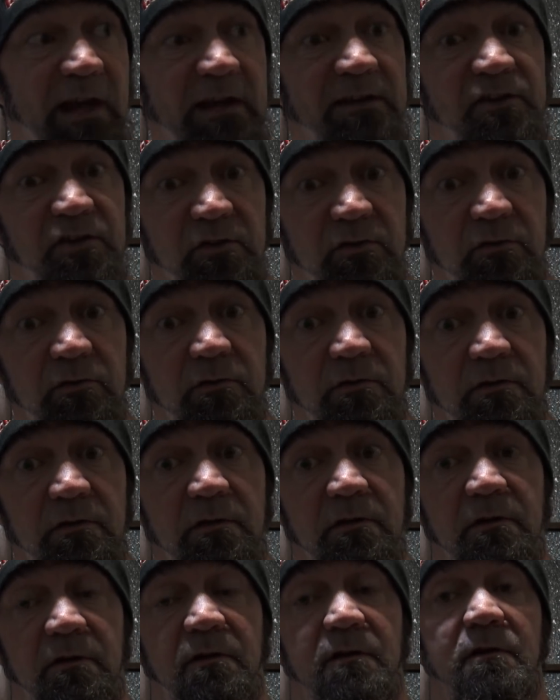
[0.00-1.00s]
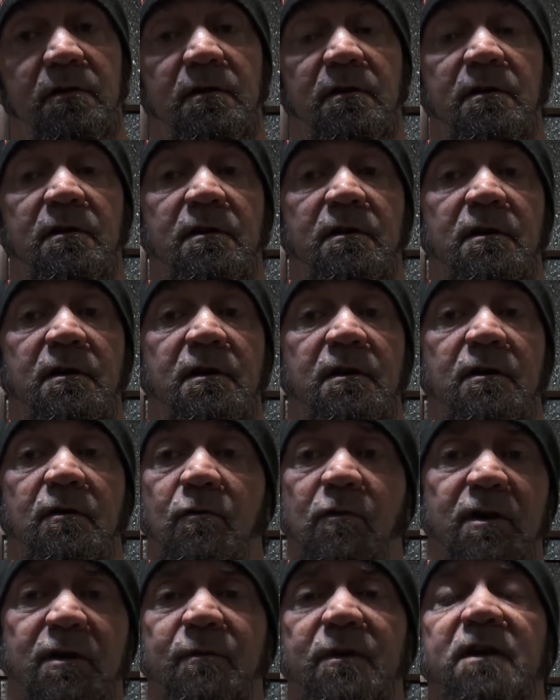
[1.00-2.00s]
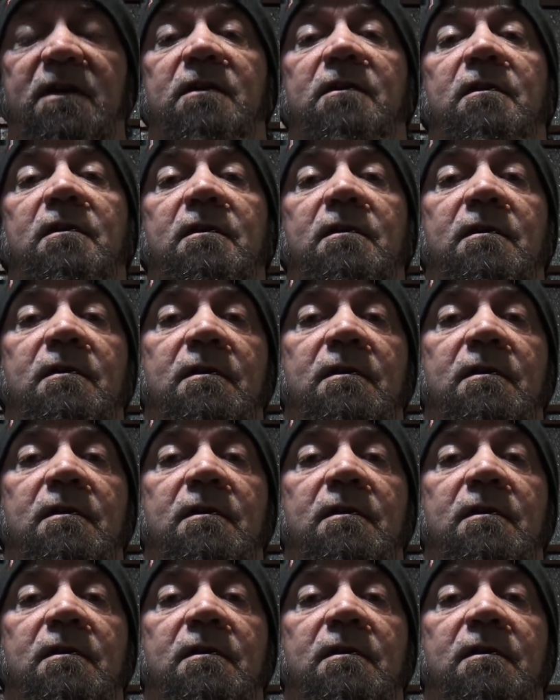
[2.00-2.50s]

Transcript: that too? What do you mean?